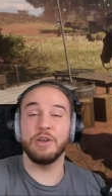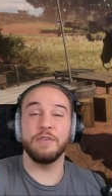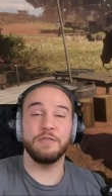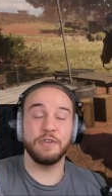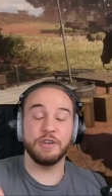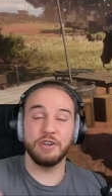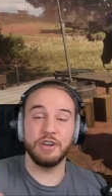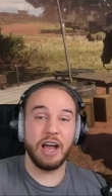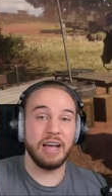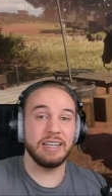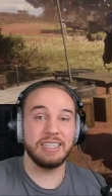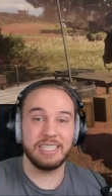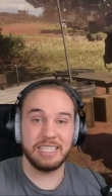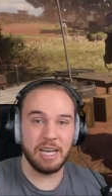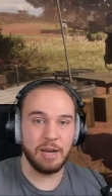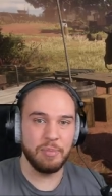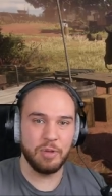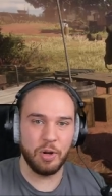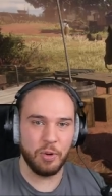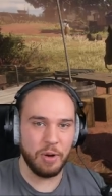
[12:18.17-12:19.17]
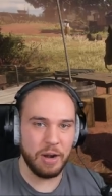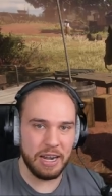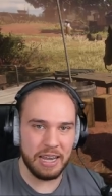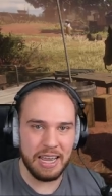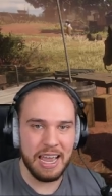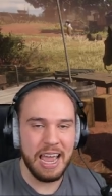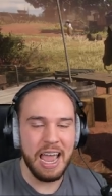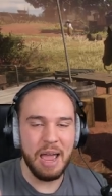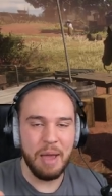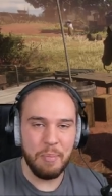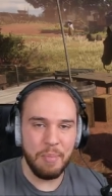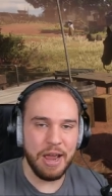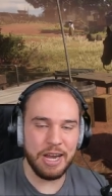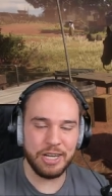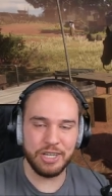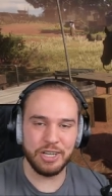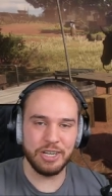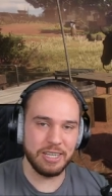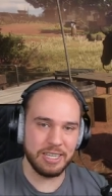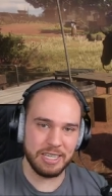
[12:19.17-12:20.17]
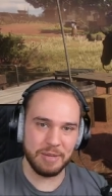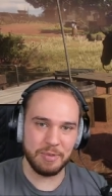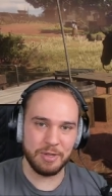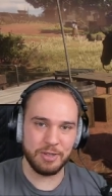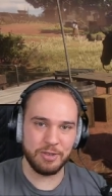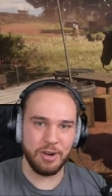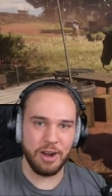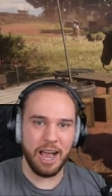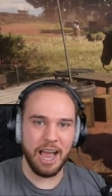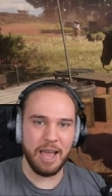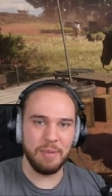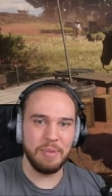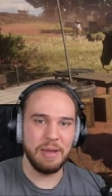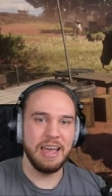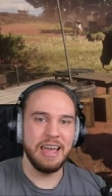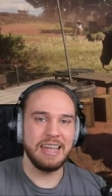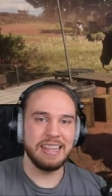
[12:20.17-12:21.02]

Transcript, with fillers: If you're not subbed already, make sure to subscribe.